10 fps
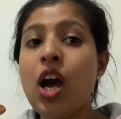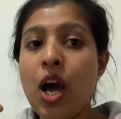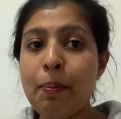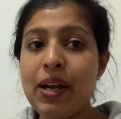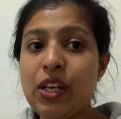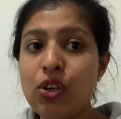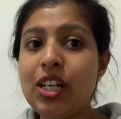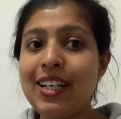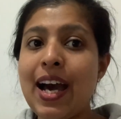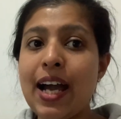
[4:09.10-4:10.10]
particular
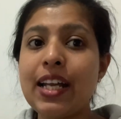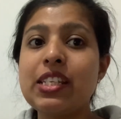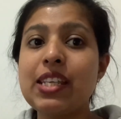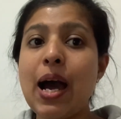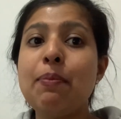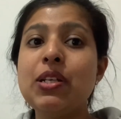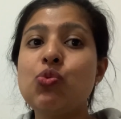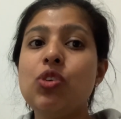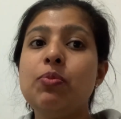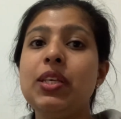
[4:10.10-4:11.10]
target samples
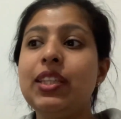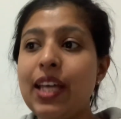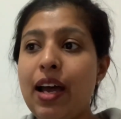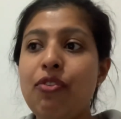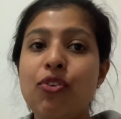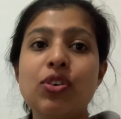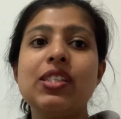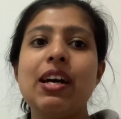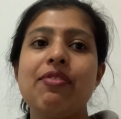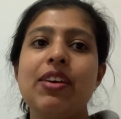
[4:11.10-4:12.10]
will be there for
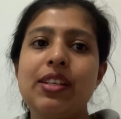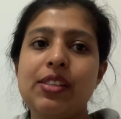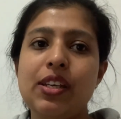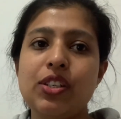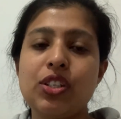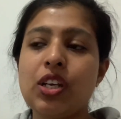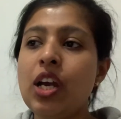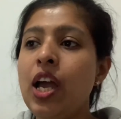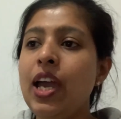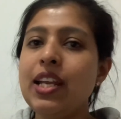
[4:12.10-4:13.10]
survey research.
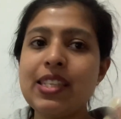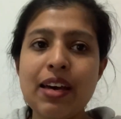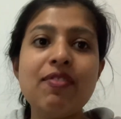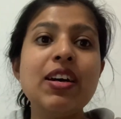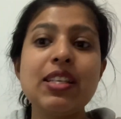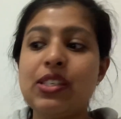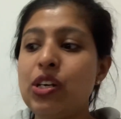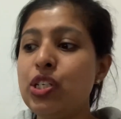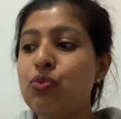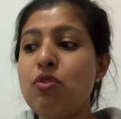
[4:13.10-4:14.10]
In survey
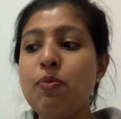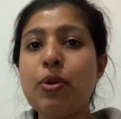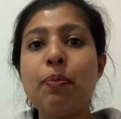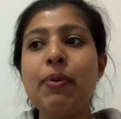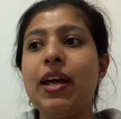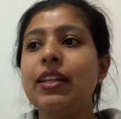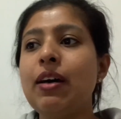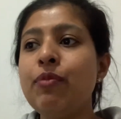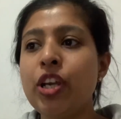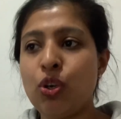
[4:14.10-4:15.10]
research, we will prepare the
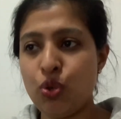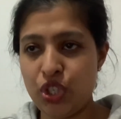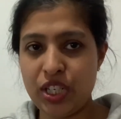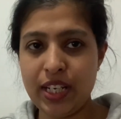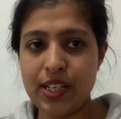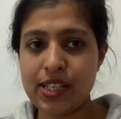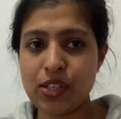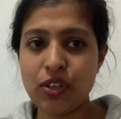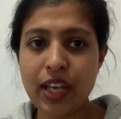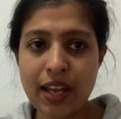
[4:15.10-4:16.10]
questions,
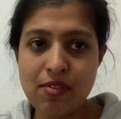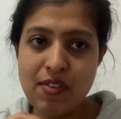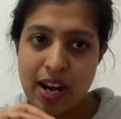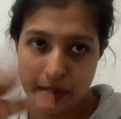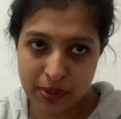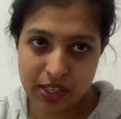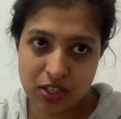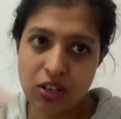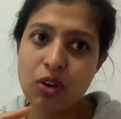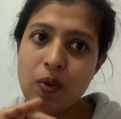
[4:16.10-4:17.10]
okay, and we will
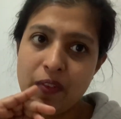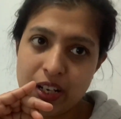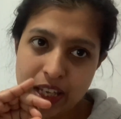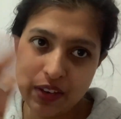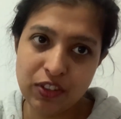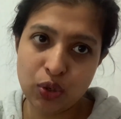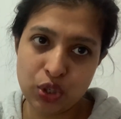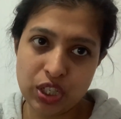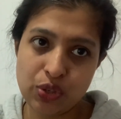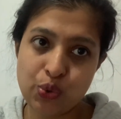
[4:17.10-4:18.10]
administer, or we will give the
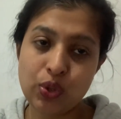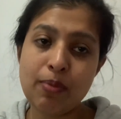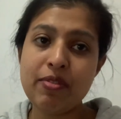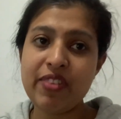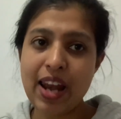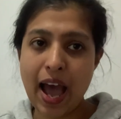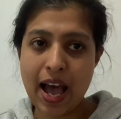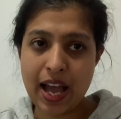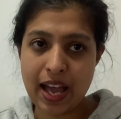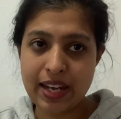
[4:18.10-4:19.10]
questions to them. We will
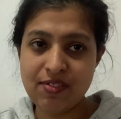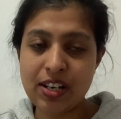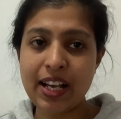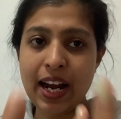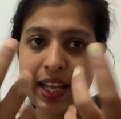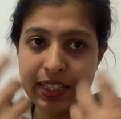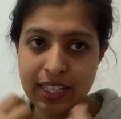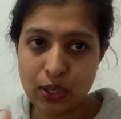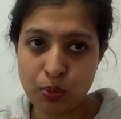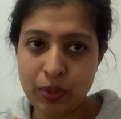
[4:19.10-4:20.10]
and we'll collect
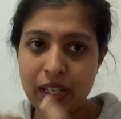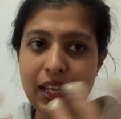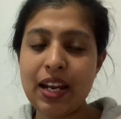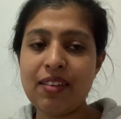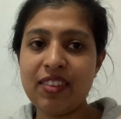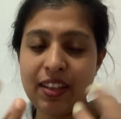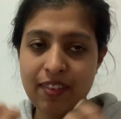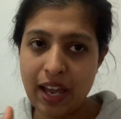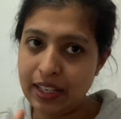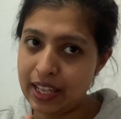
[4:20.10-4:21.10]
their opinion
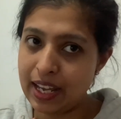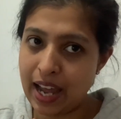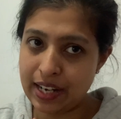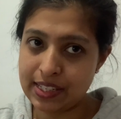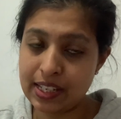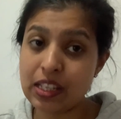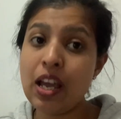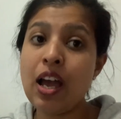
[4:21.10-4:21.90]
and their answers,